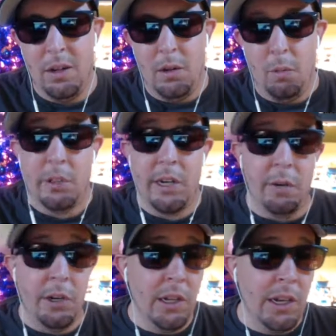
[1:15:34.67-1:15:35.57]
which I
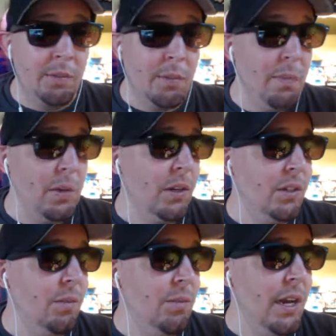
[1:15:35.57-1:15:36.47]
realize might be good someday.